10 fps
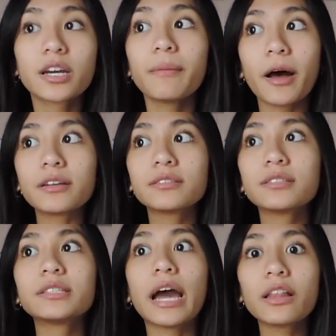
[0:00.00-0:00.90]
Come on,
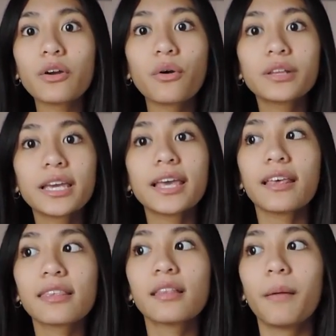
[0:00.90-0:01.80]
Tyler Oakley
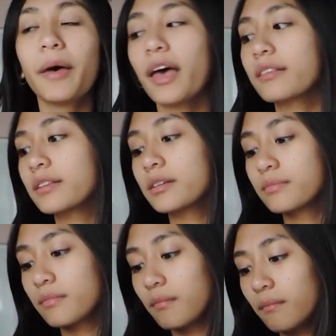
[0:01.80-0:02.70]
is the best.
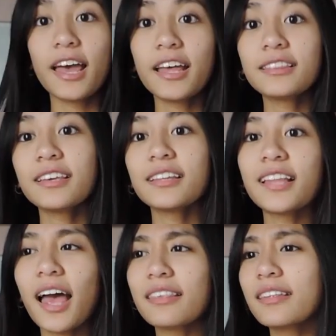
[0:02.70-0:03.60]
And the
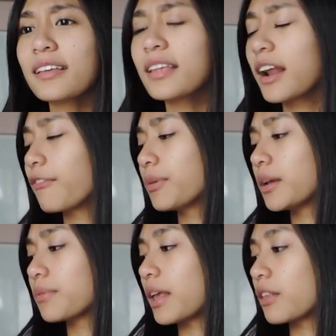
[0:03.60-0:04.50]
last thing that I've been
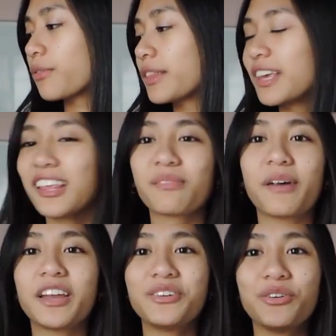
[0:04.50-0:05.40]
obsessed with is
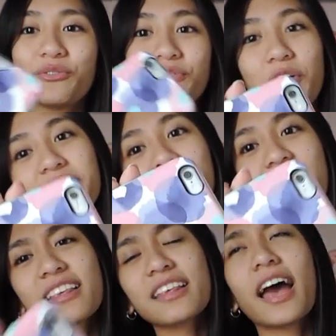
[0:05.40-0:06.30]
my new phone
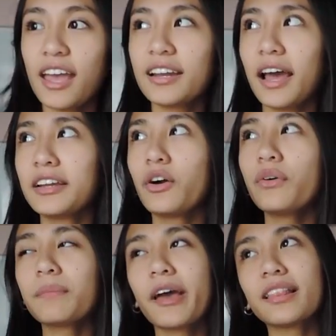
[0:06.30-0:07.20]
case. And I
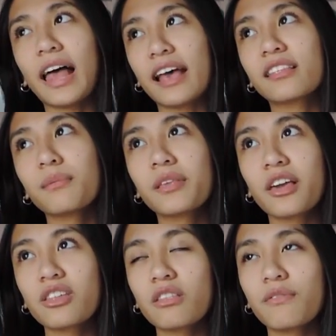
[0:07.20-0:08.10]
know in my last
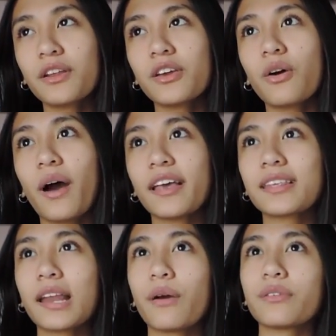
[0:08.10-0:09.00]
obsessions video I
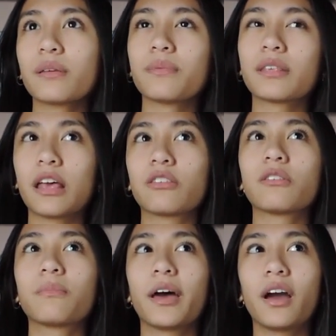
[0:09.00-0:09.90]
said I was obsessed
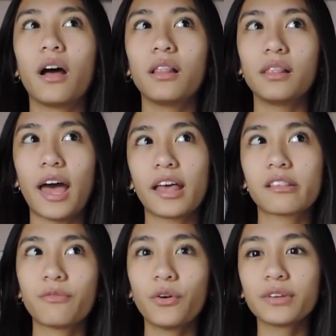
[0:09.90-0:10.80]
with my
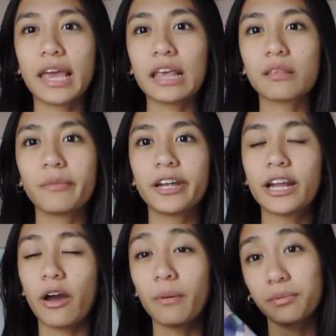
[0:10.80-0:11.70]
last phone case, but
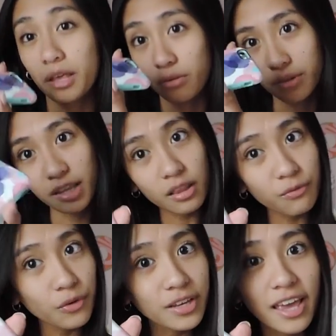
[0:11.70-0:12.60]
now I'm obsessed with
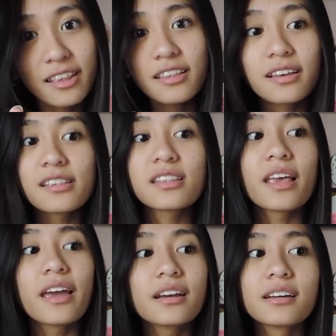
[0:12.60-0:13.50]
this phone case because it's
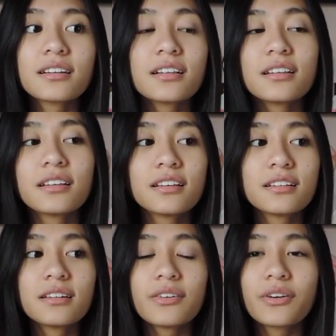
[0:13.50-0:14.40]
like
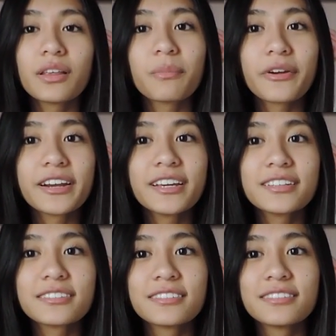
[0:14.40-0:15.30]
really pretty.